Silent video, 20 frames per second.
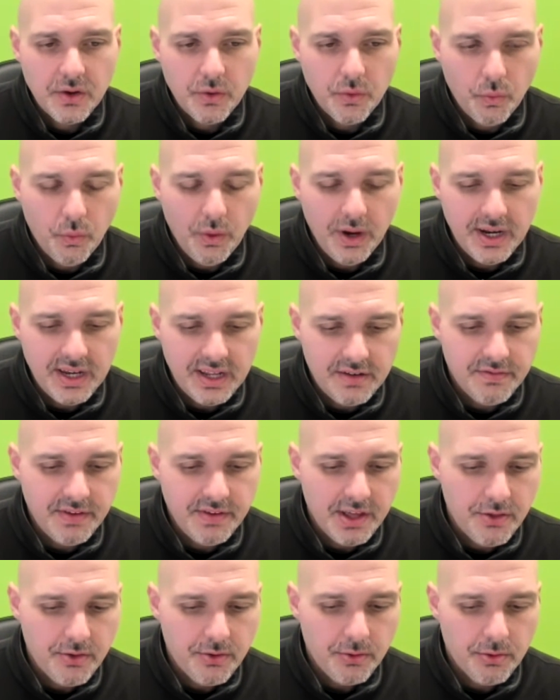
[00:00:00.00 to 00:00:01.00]
What
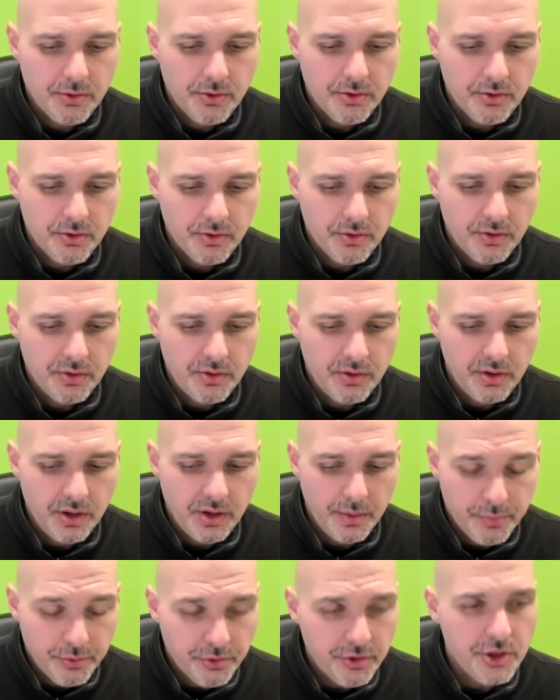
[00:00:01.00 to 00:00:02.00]
investors
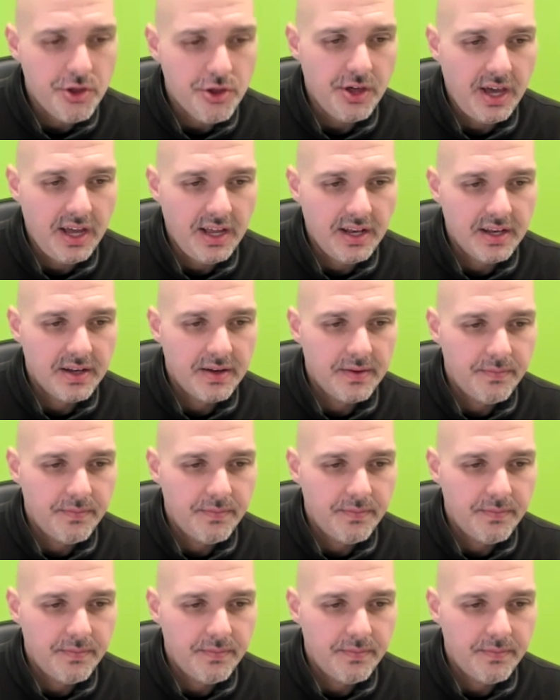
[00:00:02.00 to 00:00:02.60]
appreciate,